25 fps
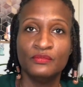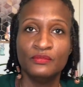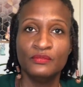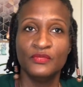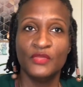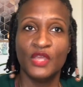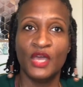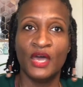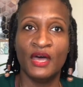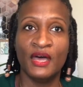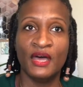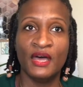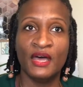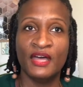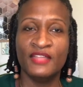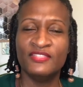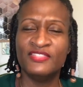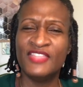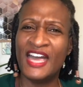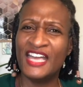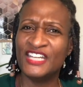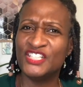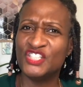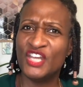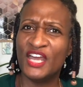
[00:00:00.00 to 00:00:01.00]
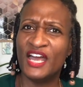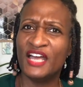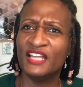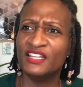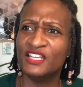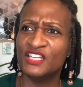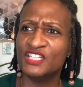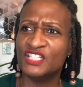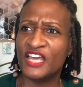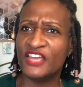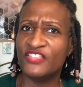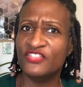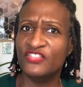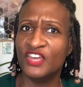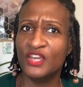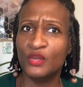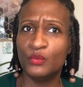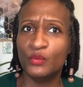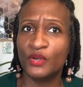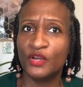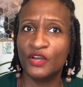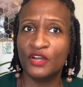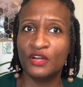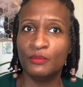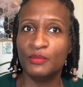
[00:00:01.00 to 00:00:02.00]
That challenge, I think
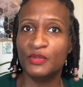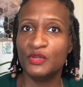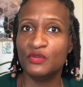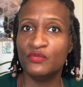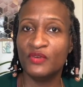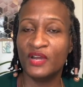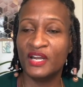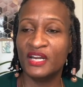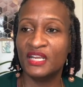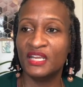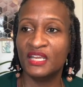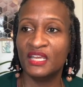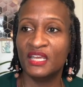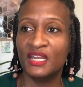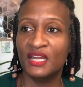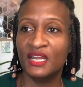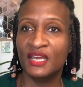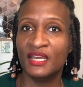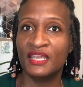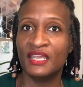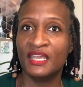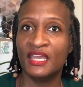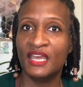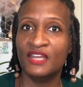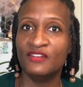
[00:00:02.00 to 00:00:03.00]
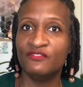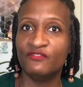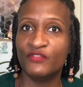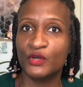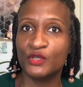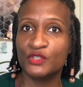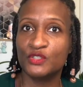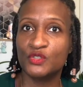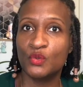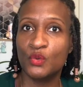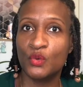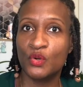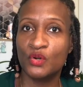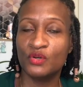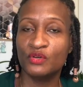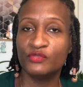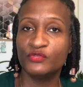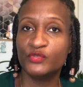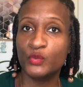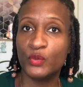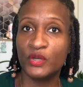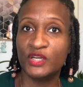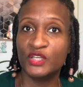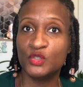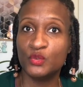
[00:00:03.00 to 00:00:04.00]
we're going to be running it again first quarter of
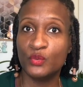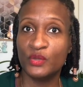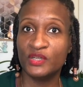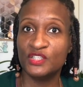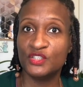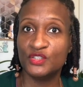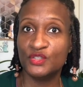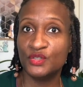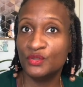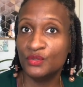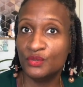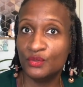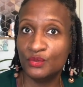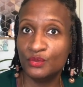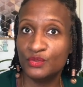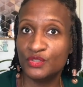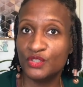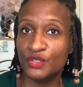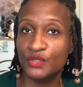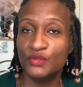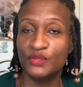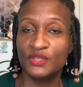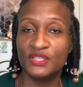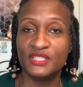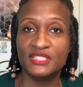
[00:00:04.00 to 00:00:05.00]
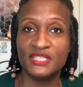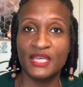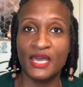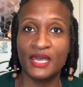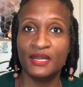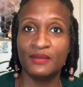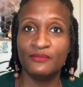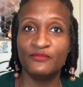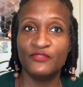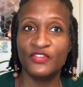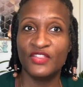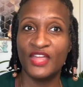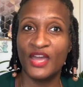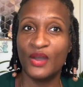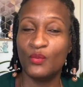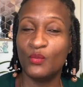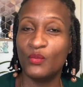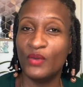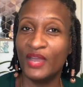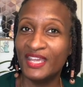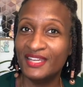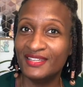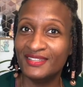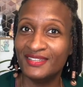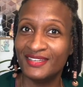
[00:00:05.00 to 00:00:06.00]
2022, so you can sign up for that
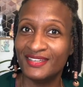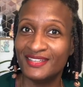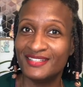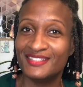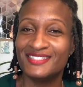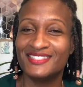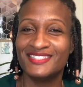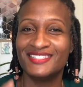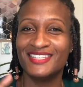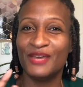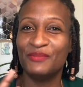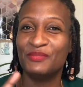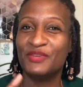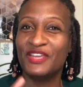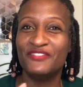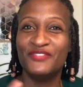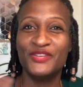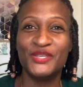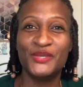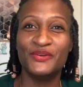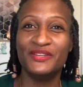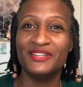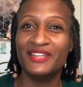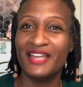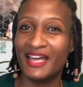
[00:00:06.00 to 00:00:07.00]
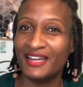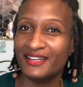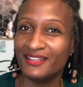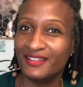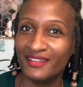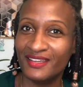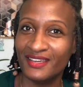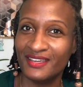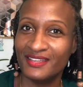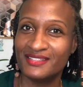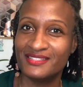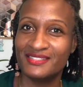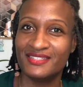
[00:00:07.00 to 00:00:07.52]
wait list. I'm giving you a lot of links.